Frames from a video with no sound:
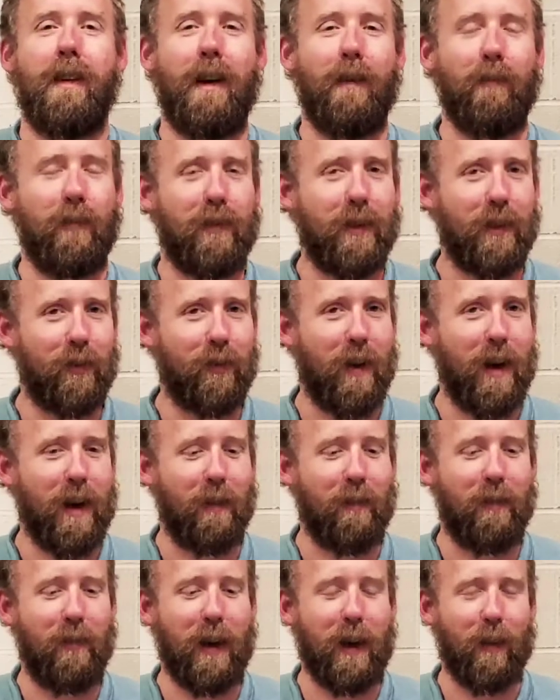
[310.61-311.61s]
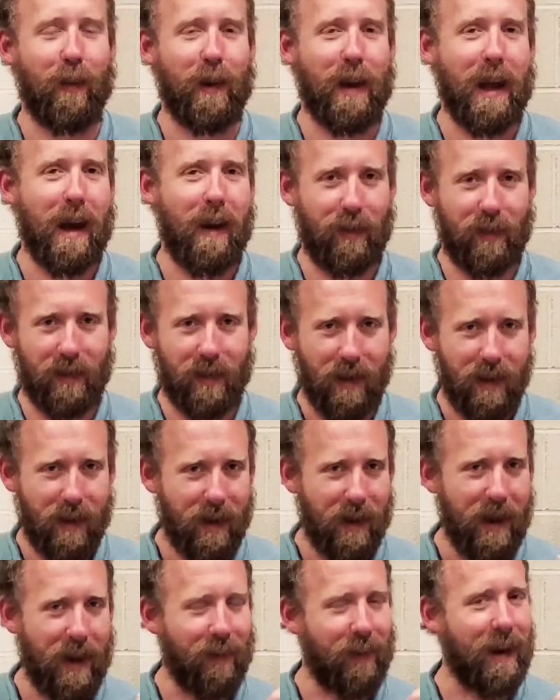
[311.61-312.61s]
I'm still trying to figure it out.
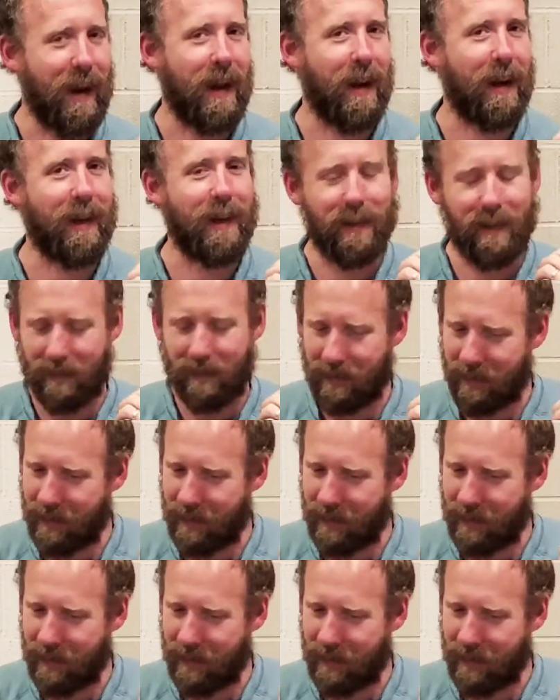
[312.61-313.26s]
I've got a